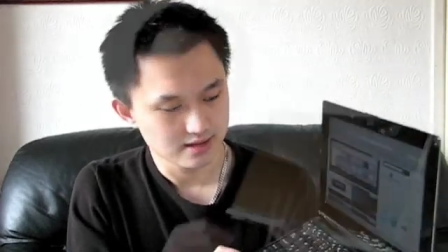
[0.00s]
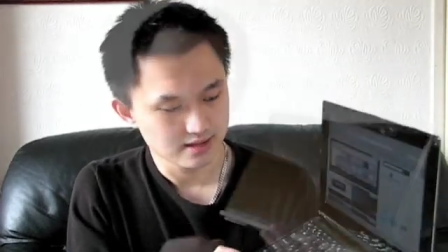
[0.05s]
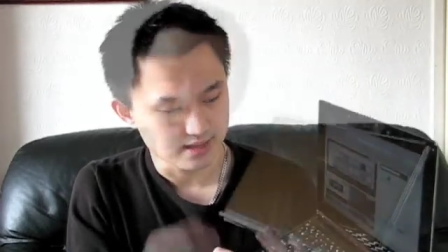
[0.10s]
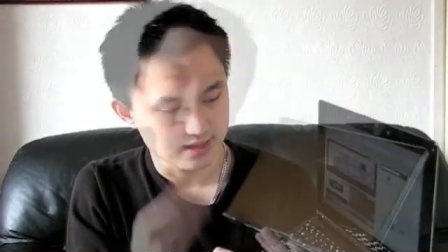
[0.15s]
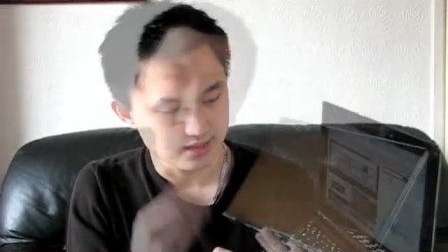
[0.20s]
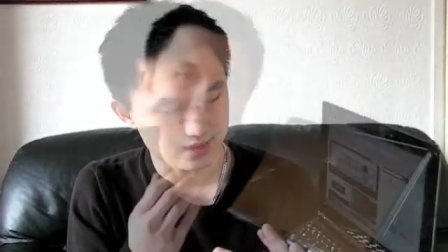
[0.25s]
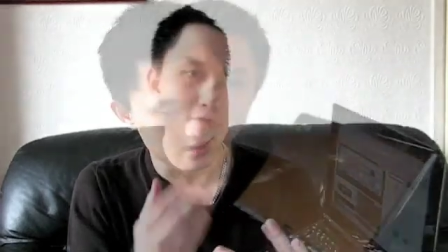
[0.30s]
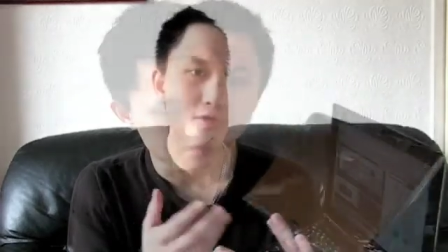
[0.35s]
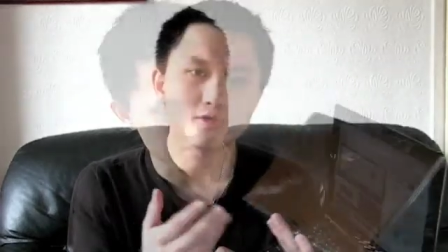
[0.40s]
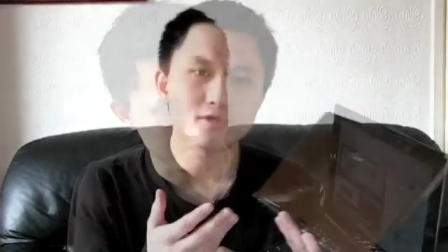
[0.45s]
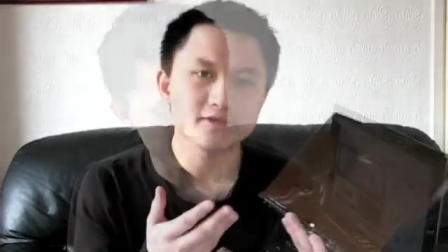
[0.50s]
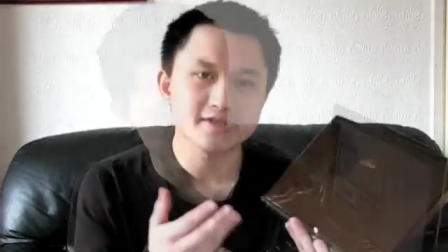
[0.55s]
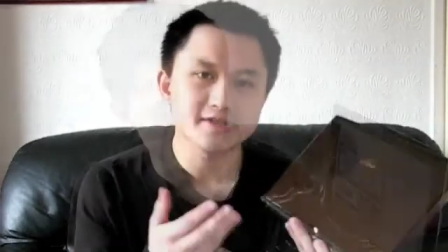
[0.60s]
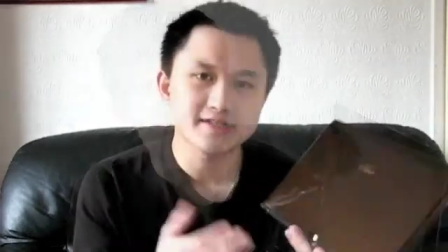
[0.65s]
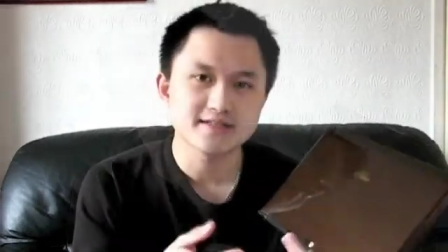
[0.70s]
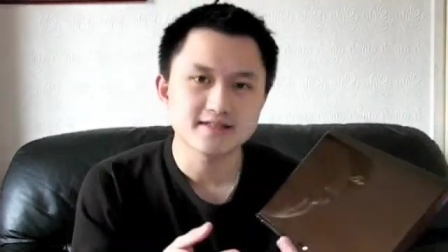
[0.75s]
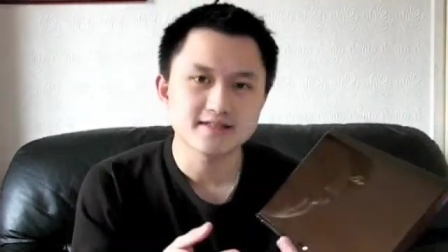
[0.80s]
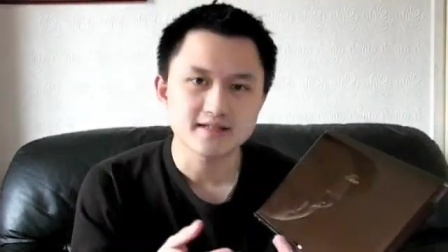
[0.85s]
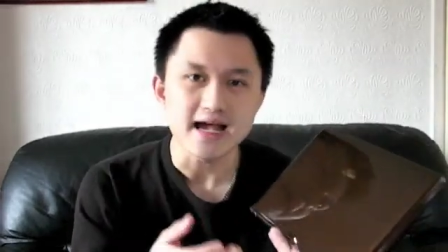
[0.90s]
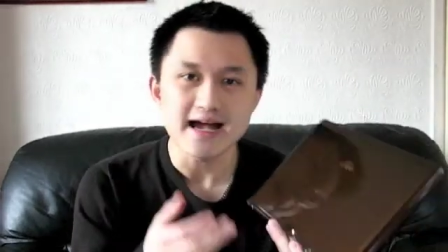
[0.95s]
Overall,
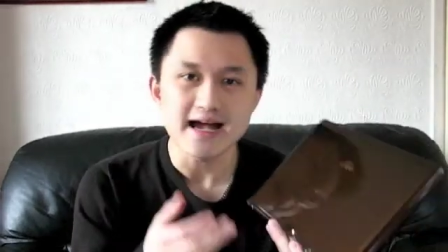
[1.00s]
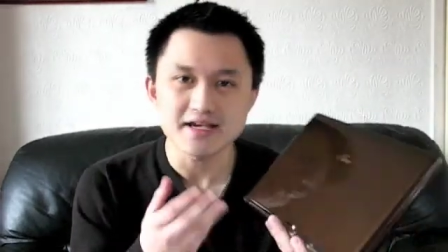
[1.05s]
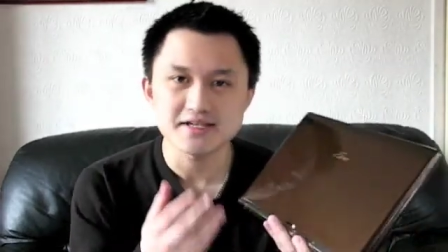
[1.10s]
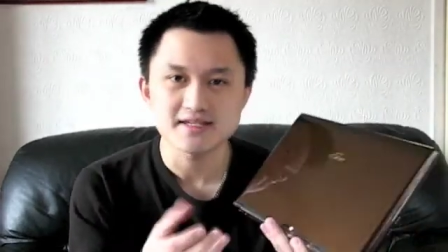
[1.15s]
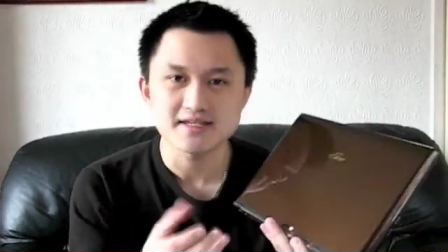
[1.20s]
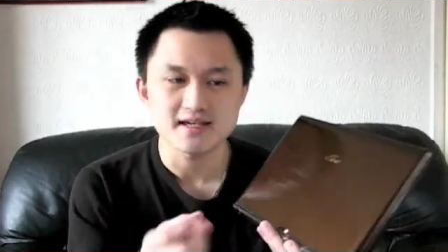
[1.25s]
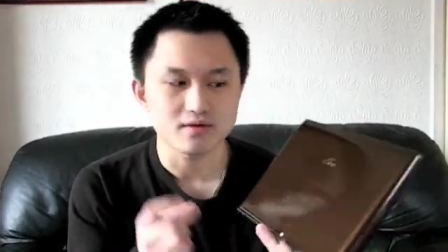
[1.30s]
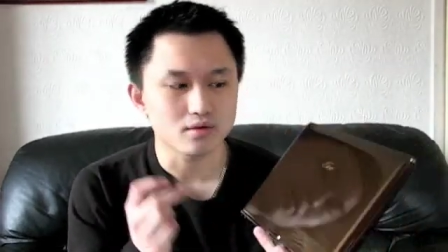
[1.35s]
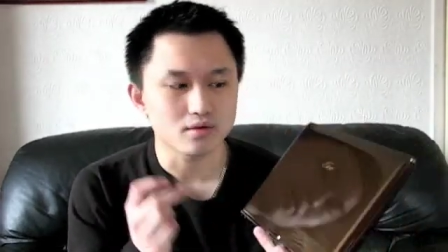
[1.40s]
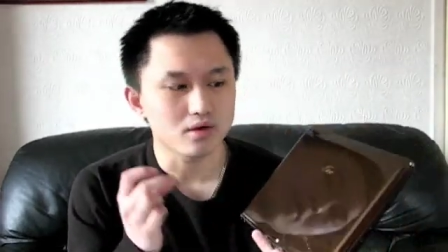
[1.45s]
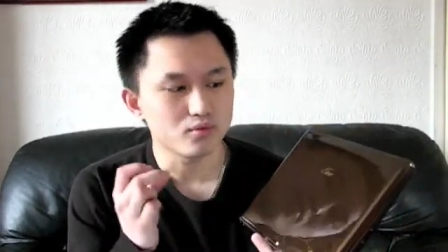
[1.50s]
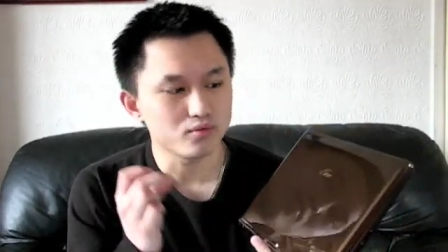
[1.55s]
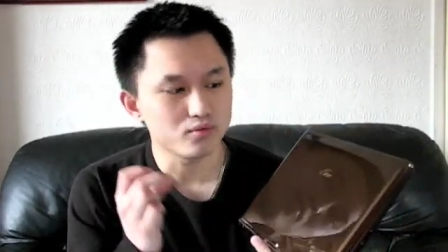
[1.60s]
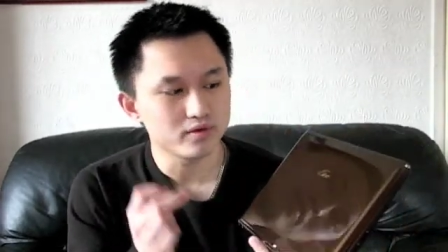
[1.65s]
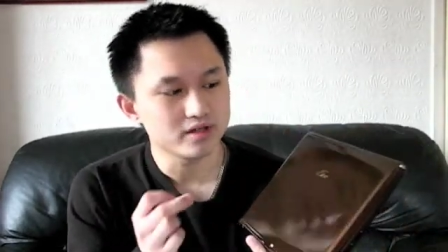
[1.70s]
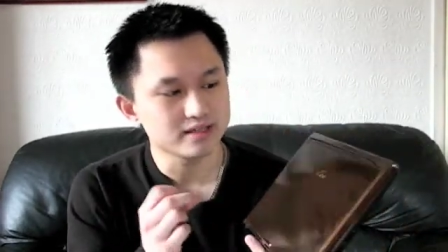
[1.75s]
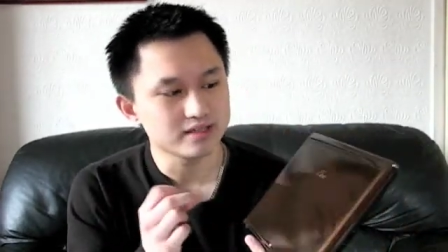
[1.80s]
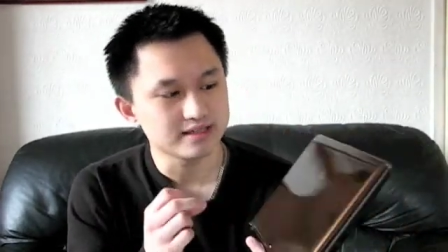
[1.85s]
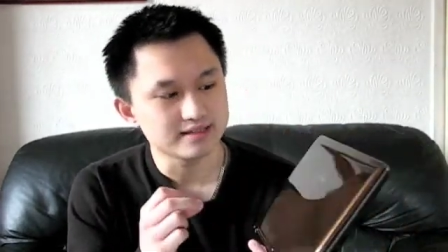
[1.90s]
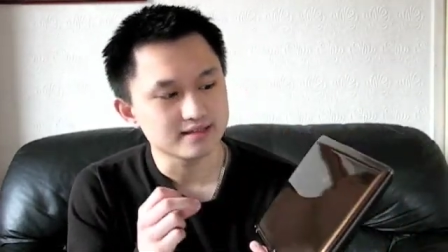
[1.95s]
this is actually a
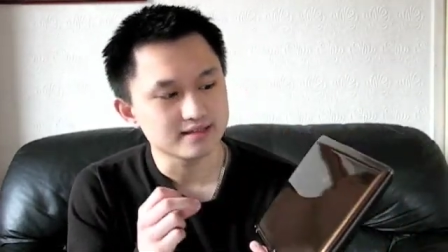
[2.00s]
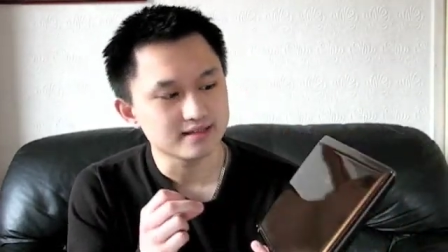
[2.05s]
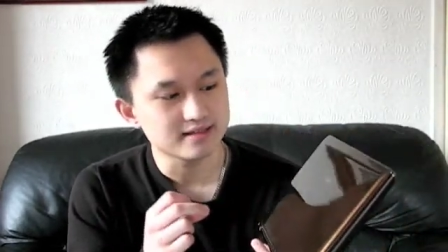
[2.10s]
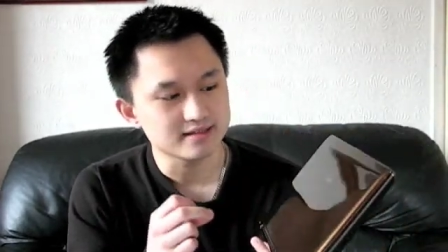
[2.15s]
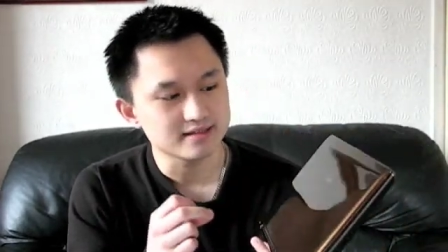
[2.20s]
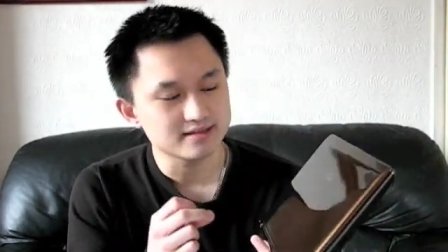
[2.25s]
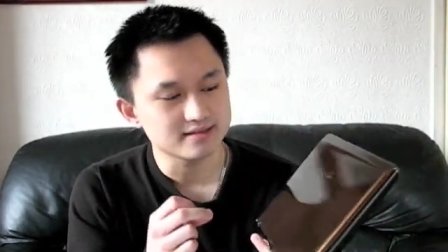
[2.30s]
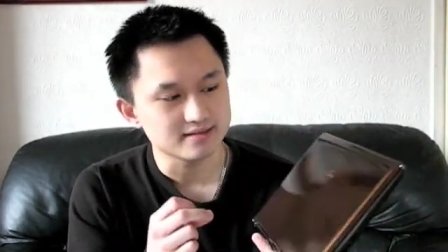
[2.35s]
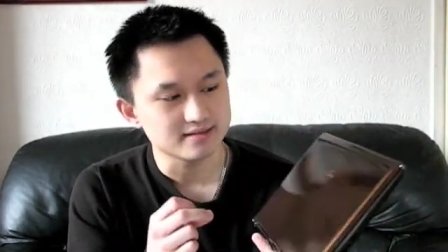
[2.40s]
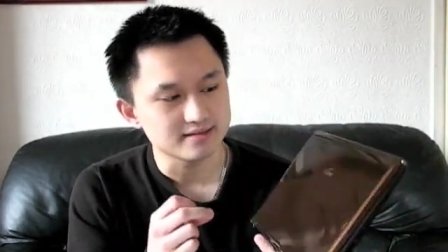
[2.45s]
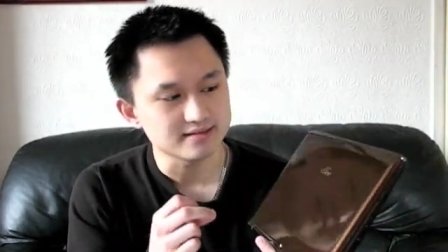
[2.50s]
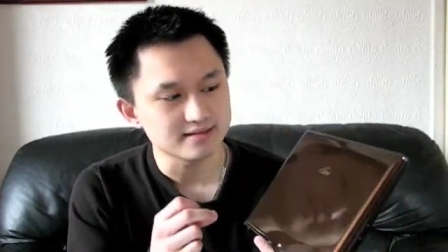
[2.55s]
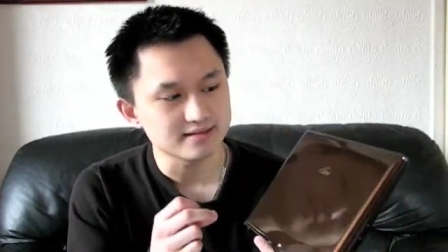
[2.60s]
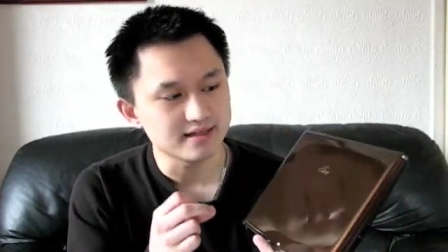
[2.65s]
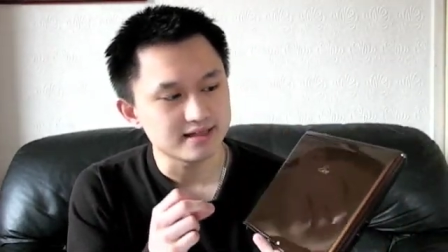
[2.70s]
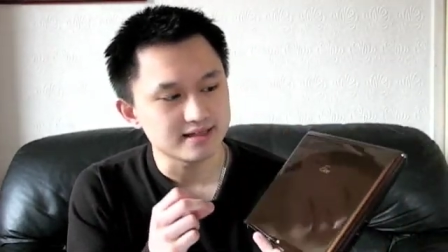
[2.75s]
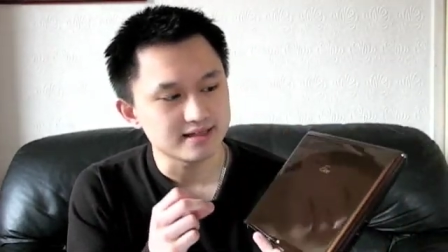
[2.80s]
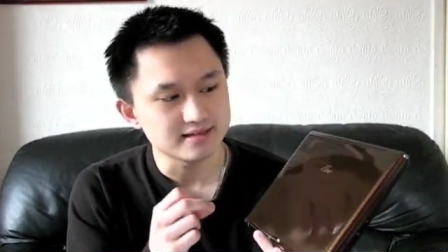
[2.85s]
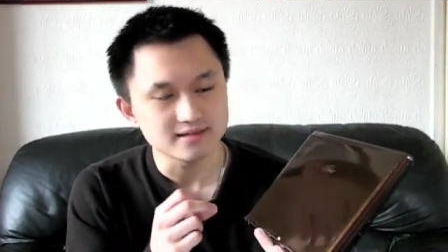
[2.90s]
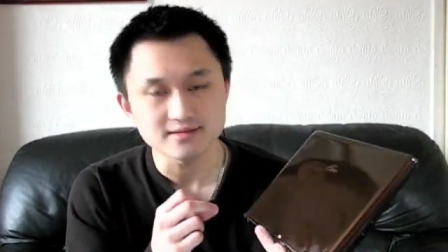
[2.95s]
really nice
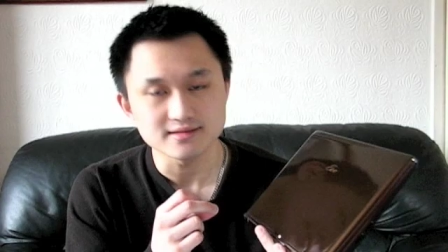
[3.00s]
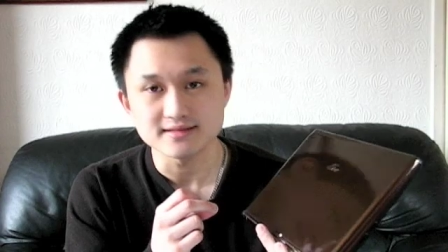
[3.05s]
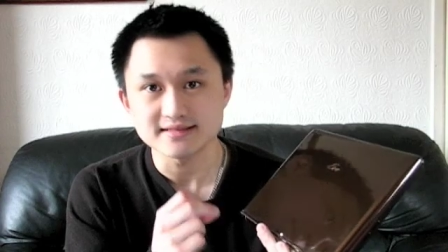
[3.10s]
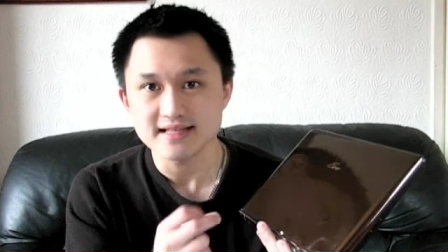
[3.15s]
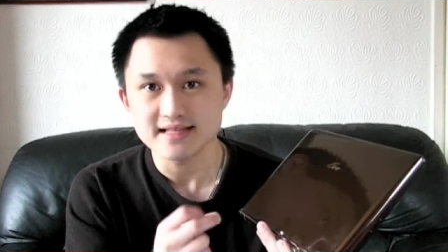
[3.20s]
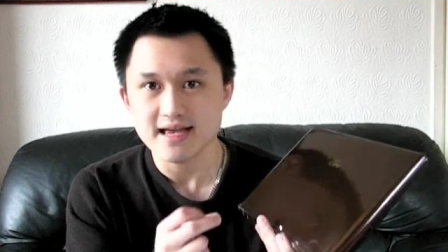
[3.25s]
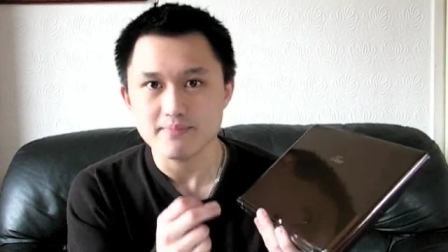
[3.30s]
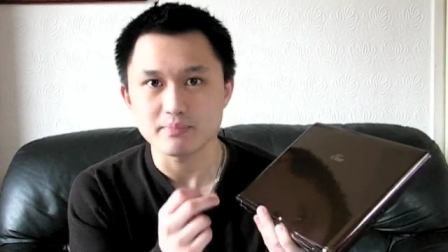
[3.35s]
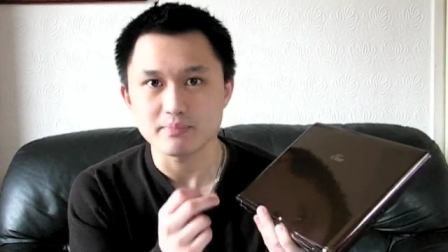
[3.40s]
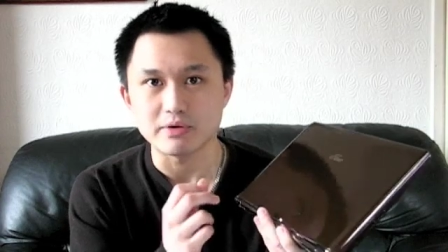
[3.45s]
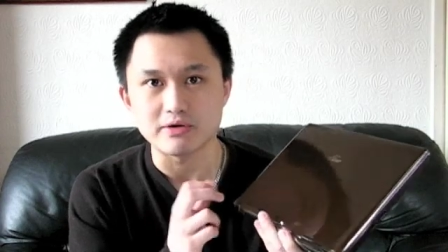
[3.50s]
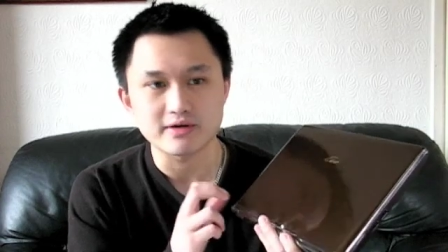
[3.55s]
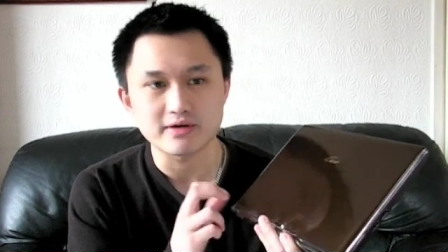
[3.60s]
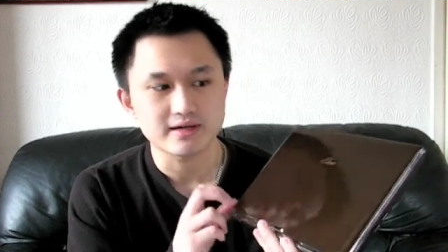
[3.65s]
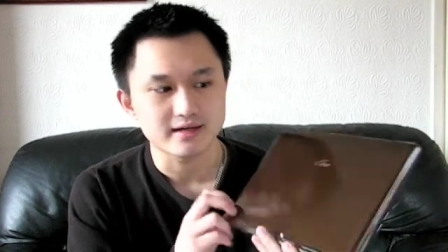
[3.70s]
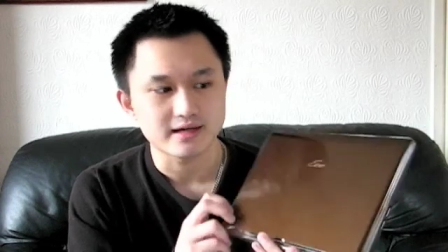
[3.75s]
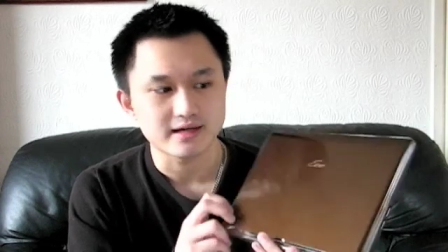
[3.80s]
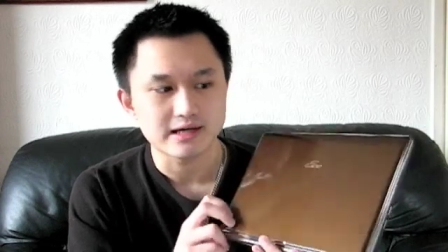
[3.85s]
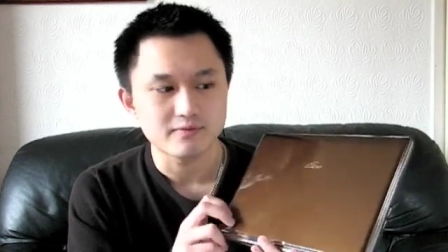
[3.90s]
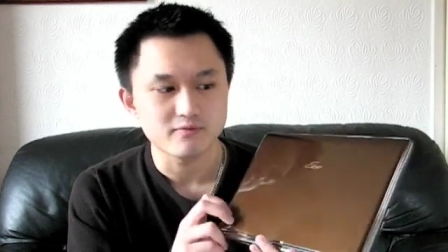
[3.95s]
little
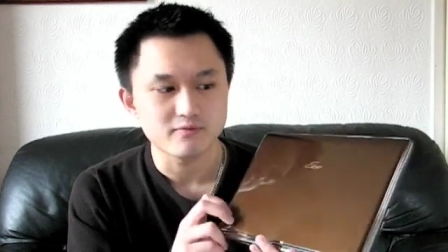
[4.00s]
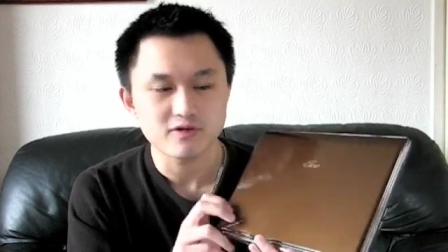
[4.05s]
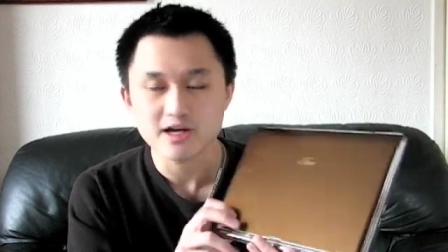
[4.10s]
netbook.